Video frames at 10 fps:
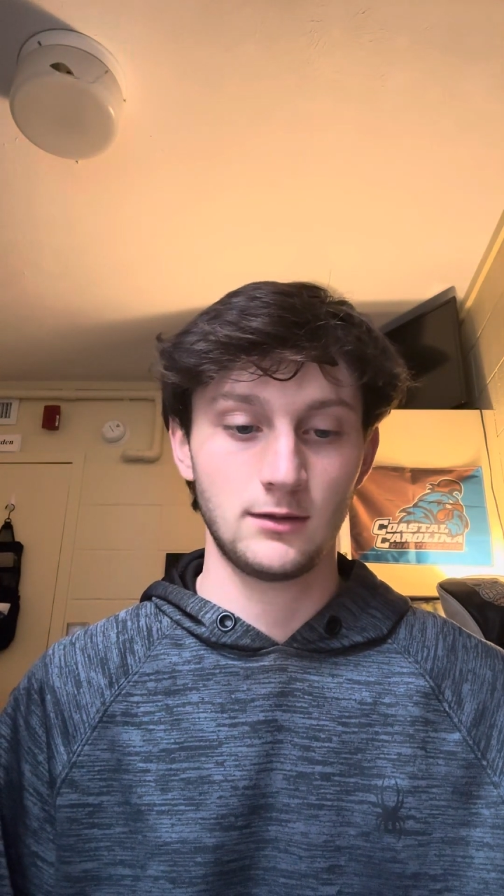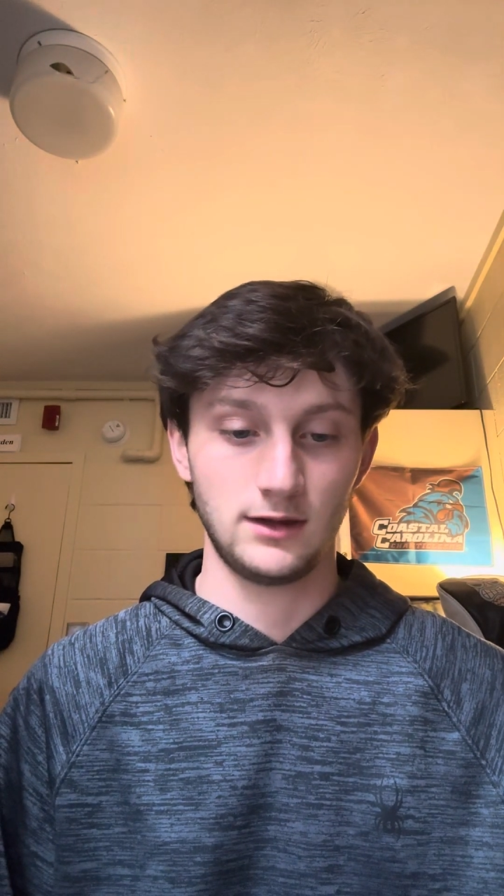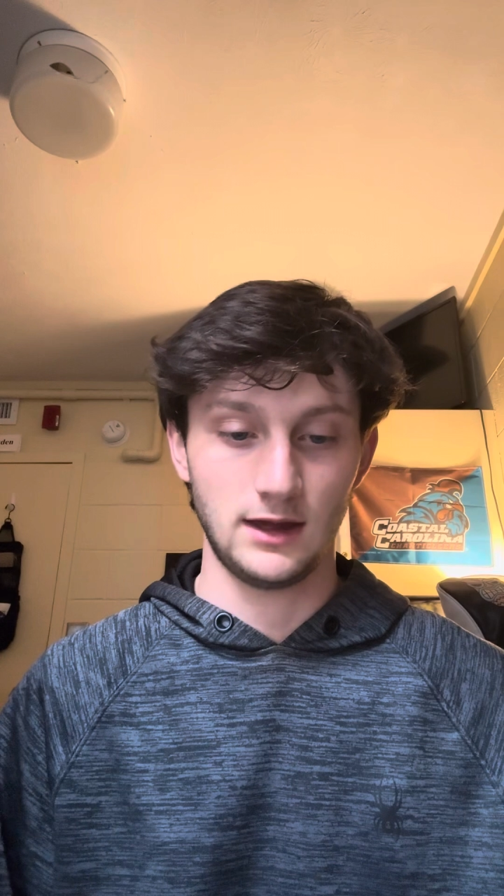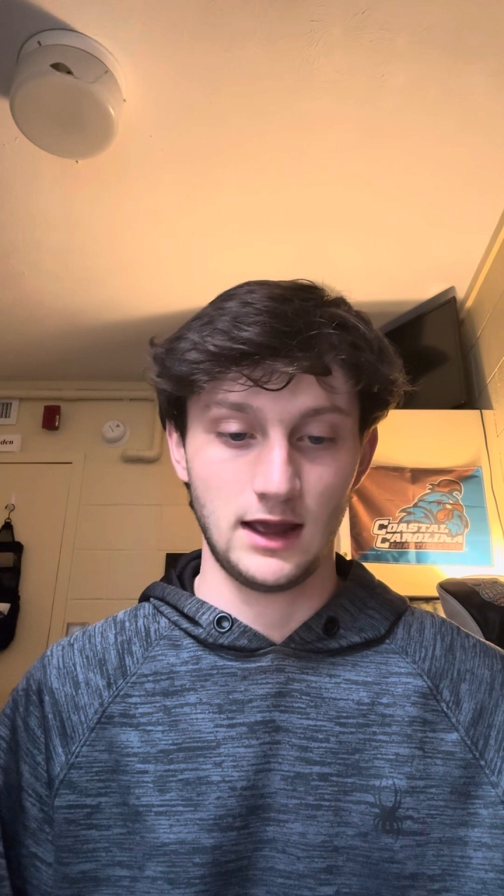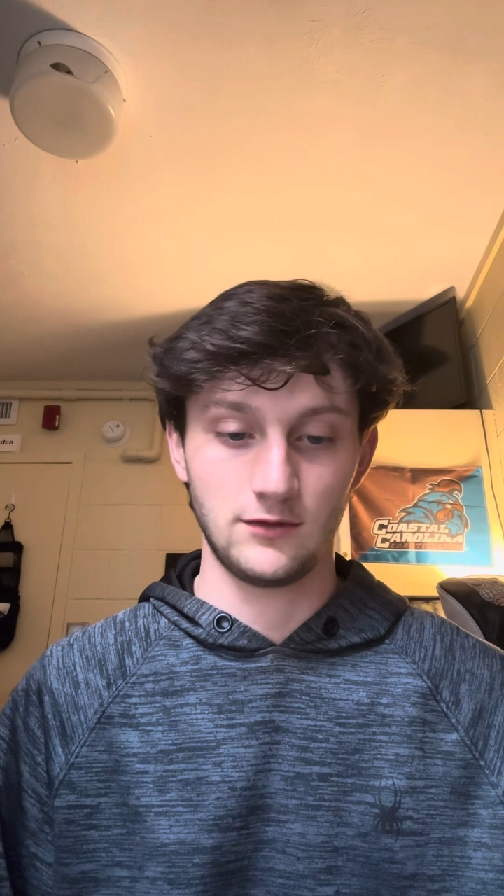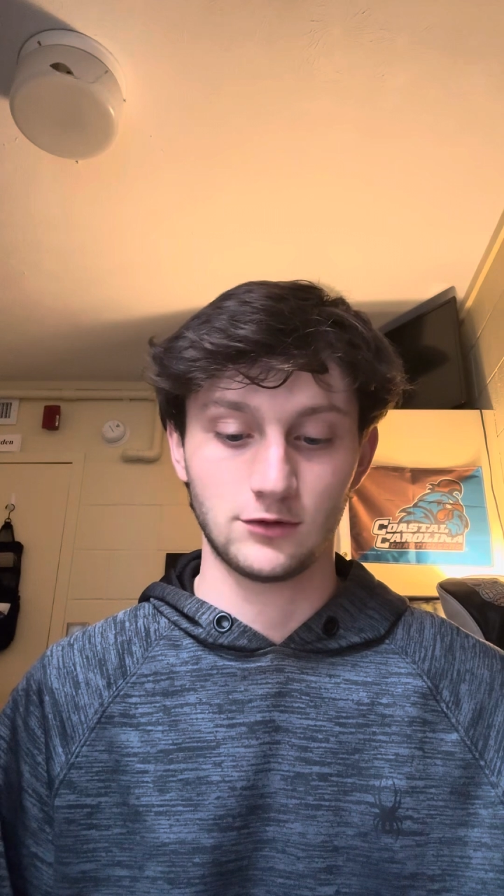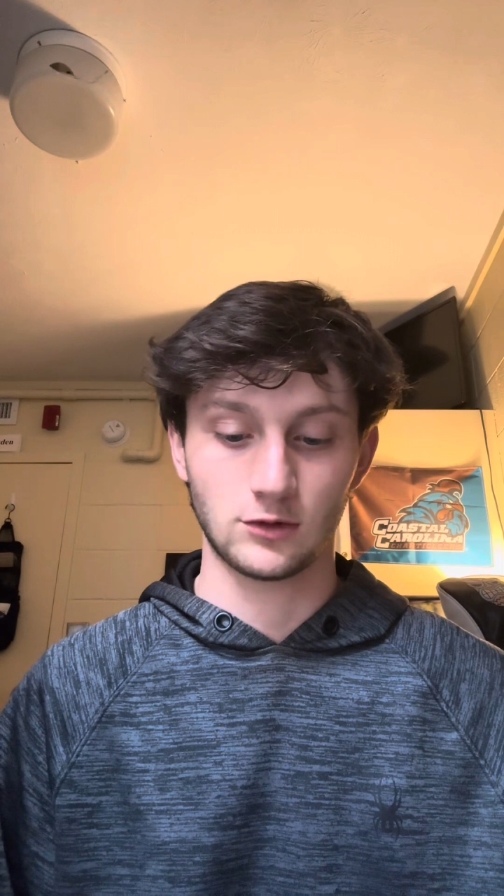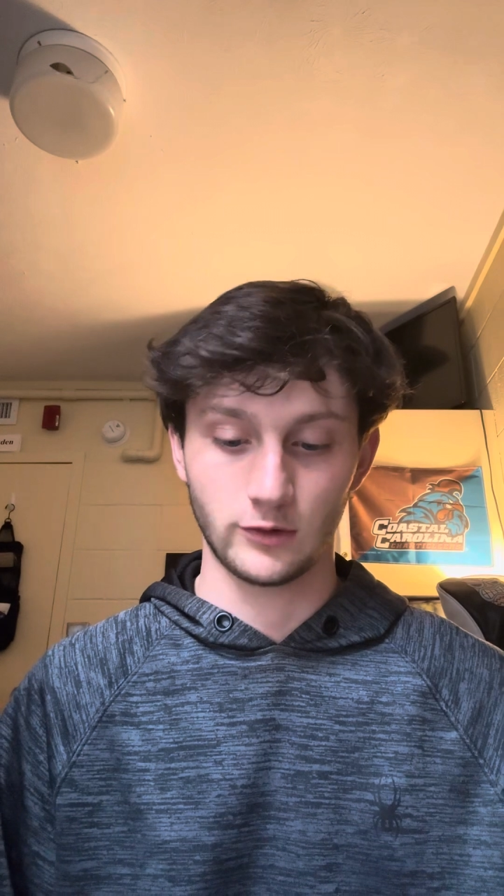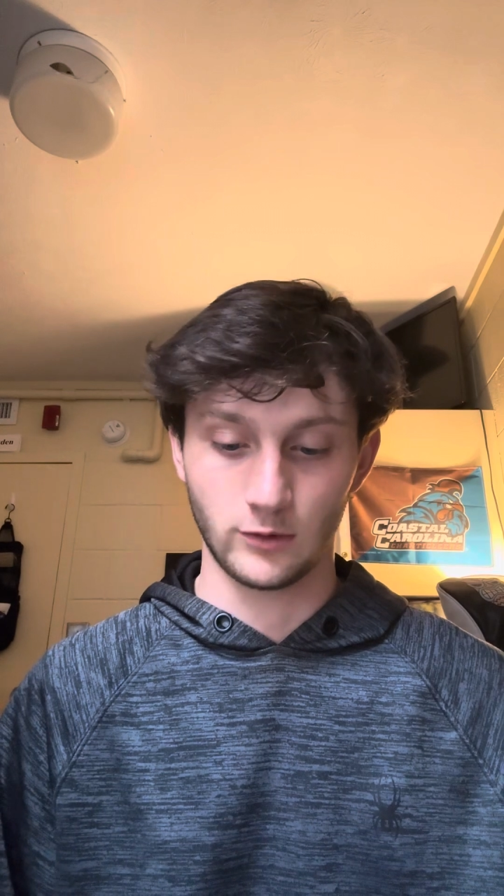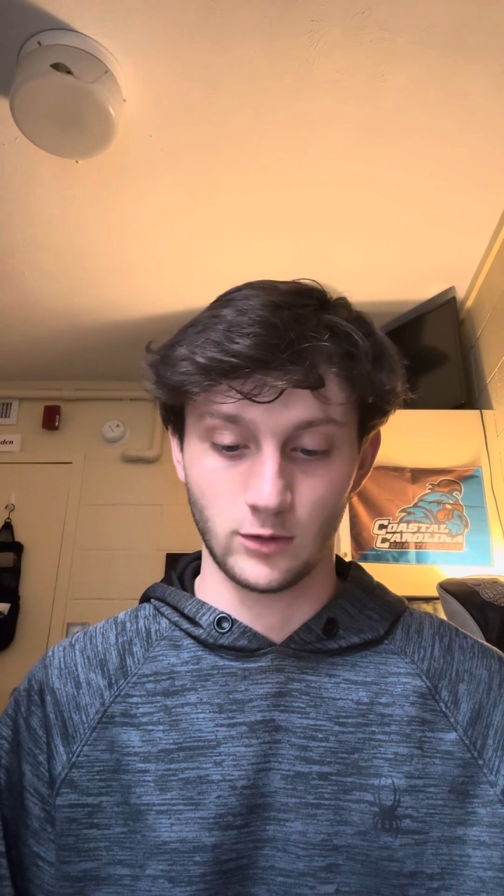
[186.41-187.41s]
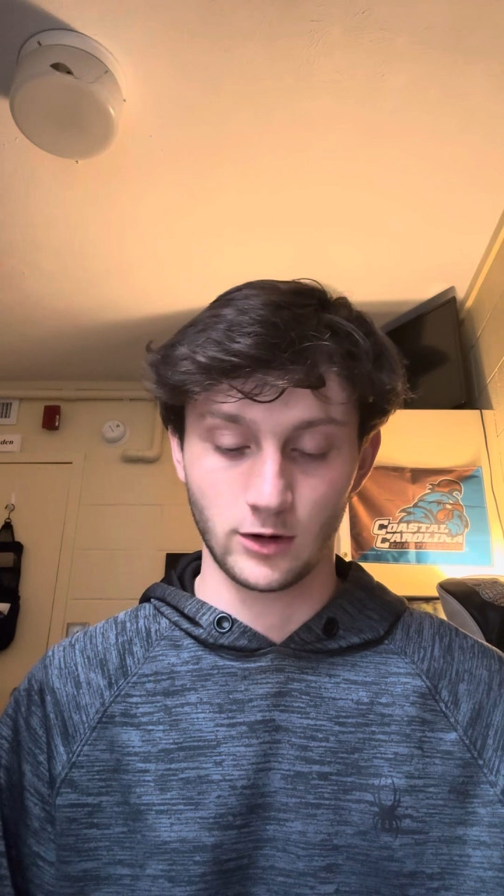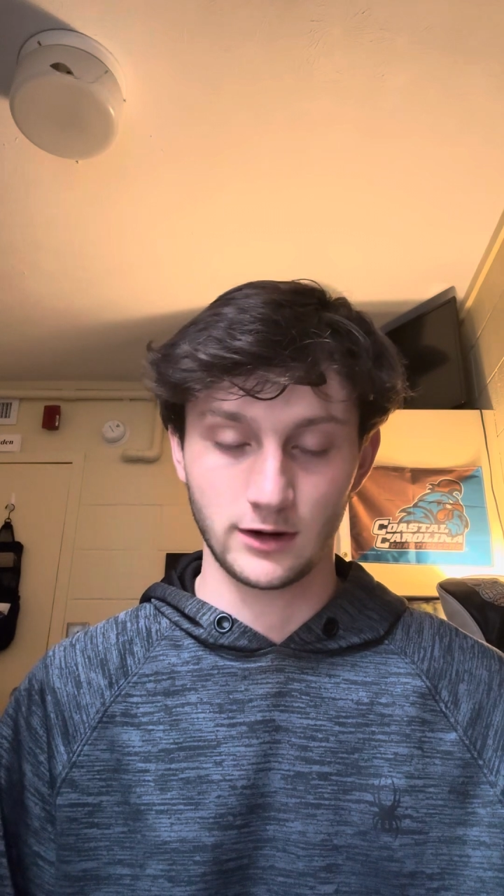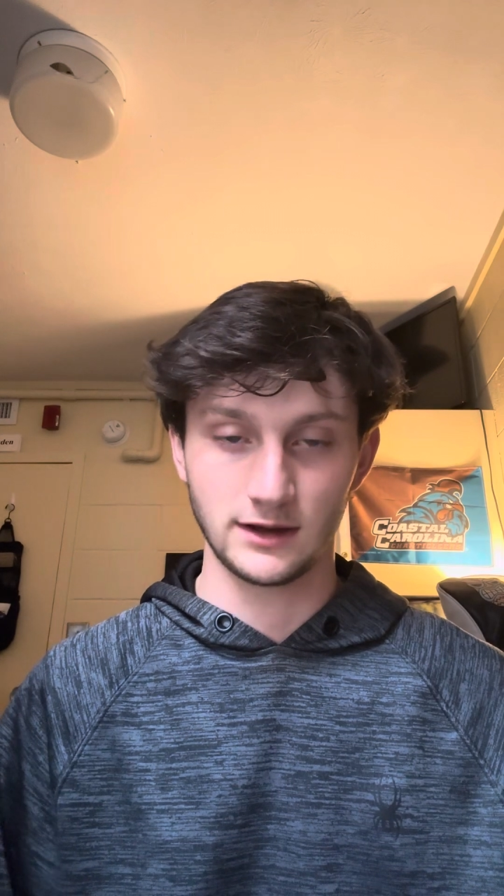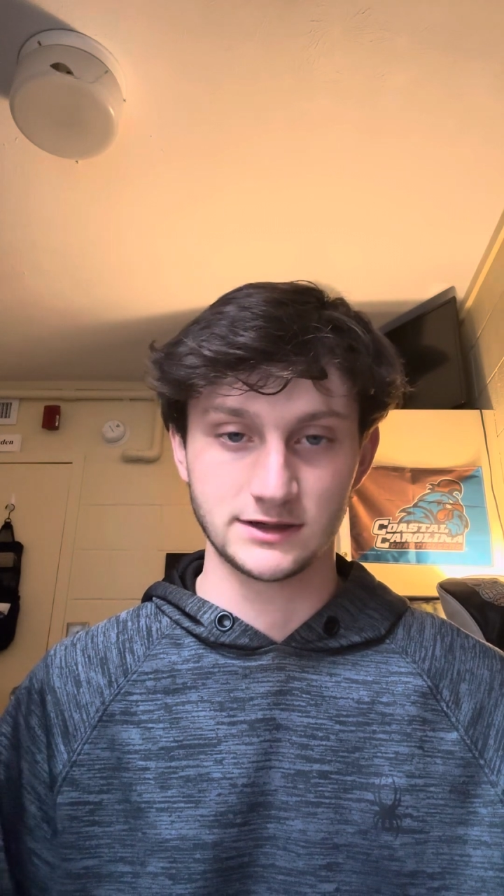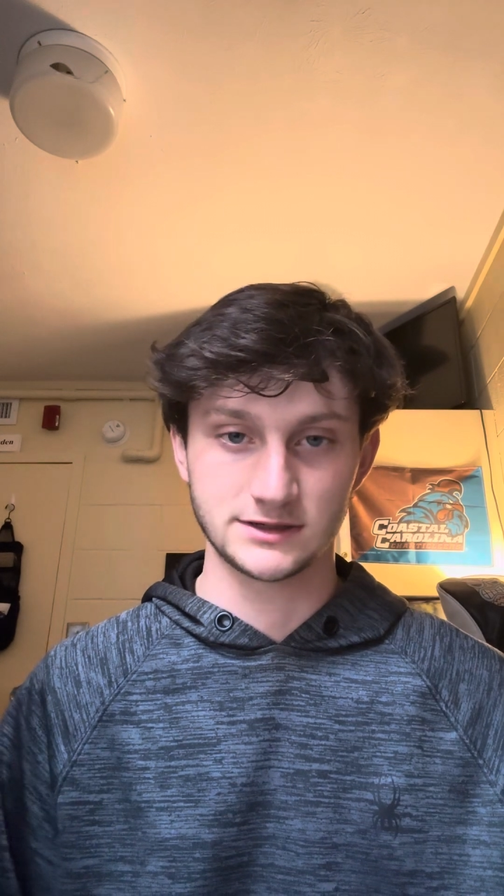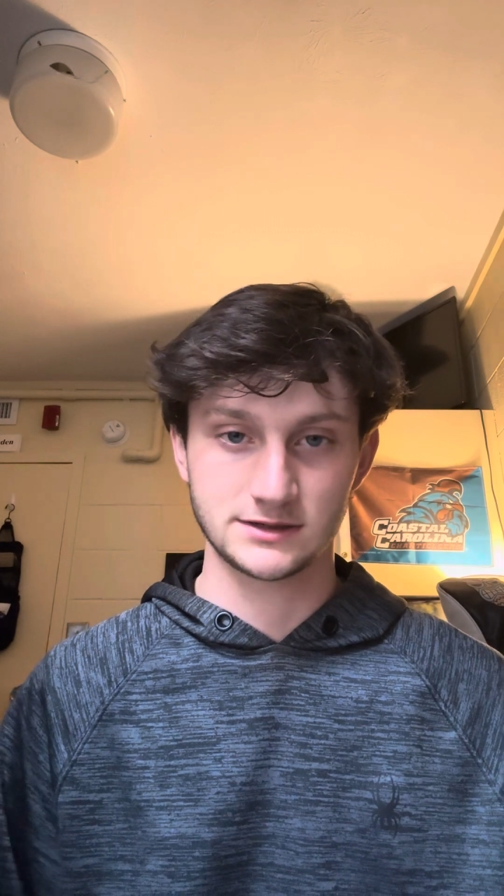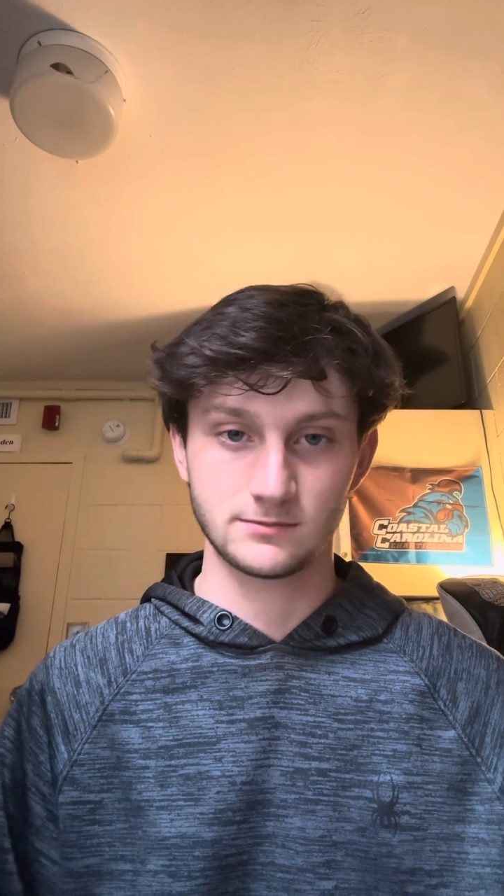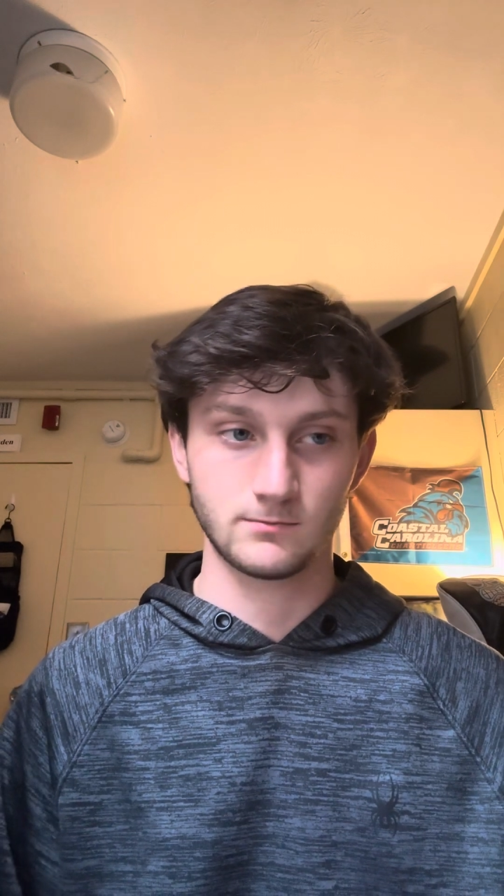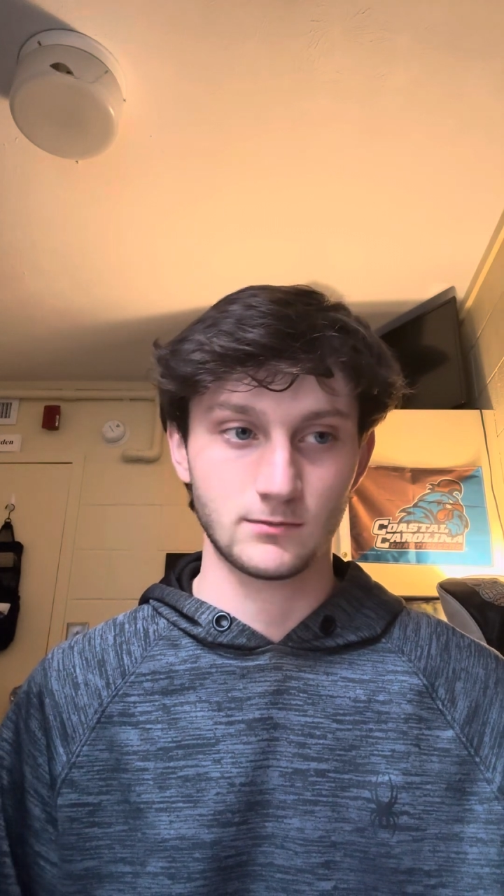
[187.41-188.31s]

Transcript: behavior reward is